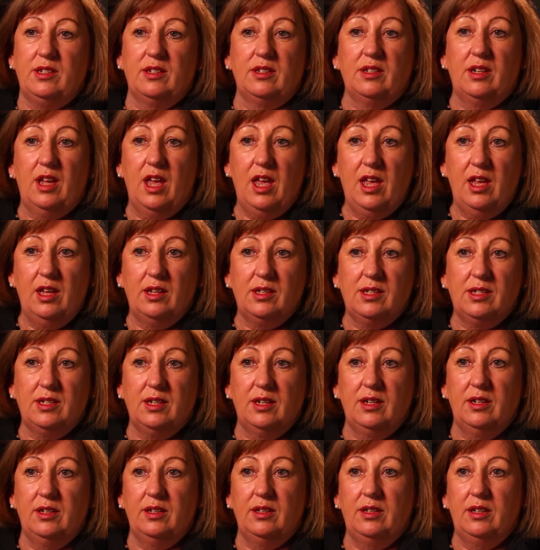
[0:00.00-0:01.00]
and
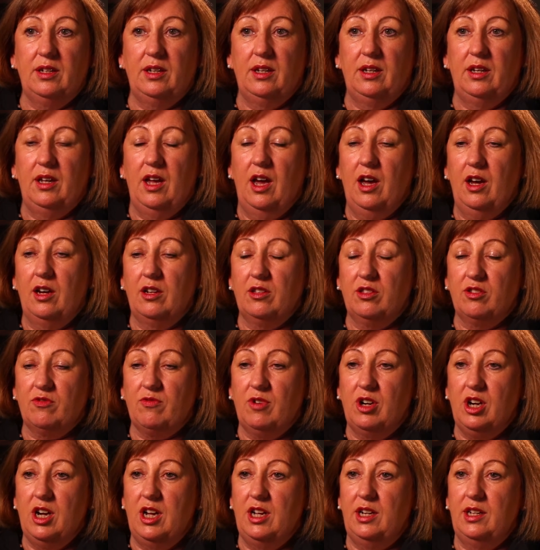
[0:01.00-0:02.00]
cancer,
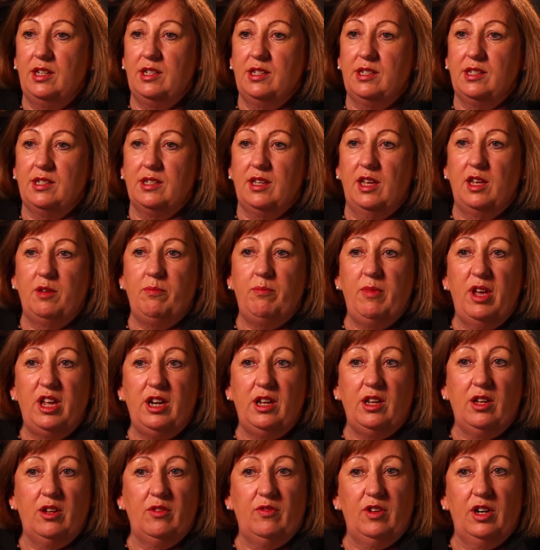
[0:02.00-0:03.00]
arthritis, and
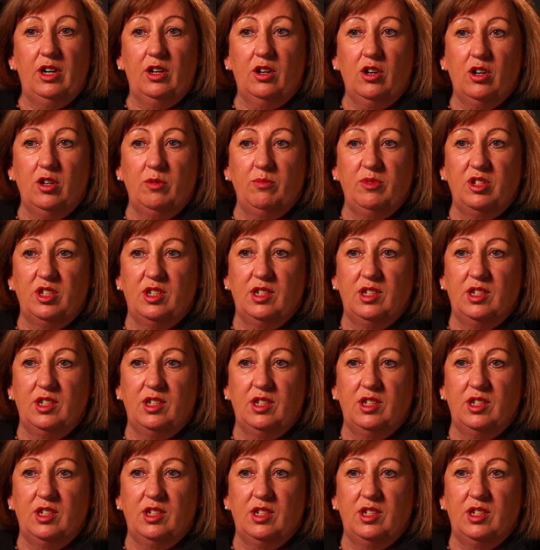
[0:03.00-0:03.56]
many of our common